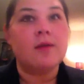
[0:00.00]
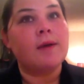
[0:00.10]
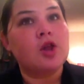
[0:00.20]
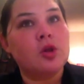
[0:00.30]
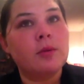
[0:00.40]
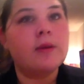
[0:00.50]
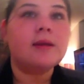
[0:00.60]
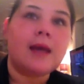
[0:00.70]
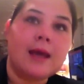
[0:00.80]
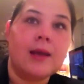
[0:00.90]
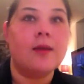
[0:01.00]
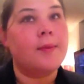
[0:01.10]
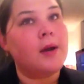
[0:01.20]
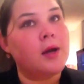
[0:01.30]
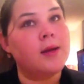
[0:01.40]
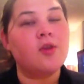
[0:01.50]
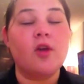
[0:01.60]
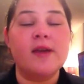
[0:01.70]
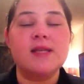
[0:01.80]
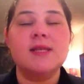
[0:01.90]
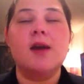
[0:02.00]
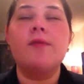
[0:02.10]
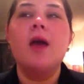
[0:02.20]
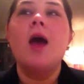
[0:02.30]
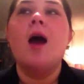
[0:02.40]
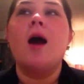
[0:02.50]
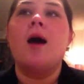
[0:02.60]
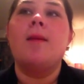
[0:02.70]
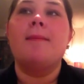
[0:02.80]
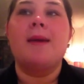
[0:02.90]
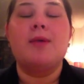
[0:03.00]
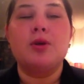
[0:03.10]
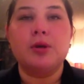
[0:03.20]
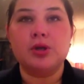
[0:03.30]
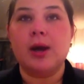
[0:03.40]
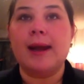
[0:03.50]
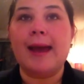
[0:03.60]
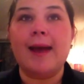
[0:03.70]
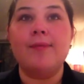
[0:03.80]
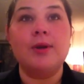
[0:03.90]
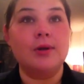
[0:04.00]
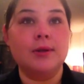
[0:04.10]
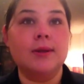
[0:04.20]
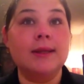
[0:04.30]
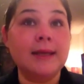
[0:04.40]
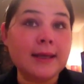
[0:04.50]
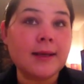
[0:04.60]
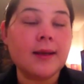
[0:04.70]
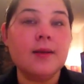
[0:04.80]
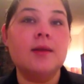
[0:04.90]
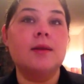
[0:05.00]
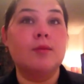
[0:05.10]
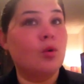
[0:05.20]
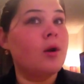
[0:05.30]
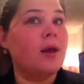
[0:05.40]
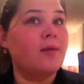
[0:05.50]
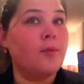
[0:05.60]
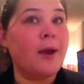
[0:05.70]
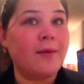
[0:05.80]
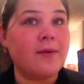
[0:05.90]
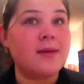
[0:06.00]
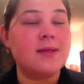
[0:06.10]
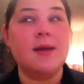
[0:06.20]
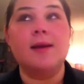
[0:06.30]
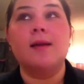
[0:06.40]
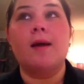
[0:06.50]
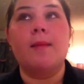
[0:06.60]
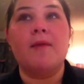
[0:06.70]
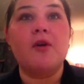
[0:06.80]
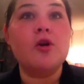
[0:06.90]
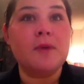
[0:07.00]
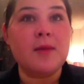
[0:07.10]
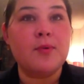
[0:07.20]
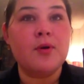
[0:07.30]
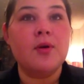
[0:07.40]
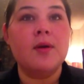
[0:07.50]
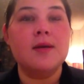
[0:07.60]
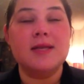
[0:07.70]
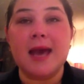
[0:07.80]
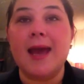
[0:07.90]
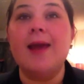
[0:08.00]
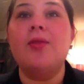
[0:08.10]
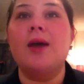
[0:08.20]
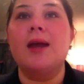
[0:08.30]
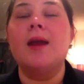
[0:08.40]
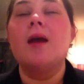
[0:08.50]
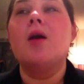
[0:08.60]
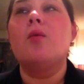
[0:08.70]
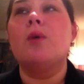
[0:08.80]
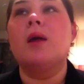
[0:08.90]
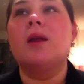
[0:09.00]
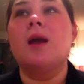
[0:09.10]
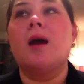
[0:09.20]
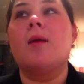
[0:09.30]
and vegetables, steak and asparagus, all that stuff, maybe you can try to have your lean in the morning for breakfast. And I've heard people say that when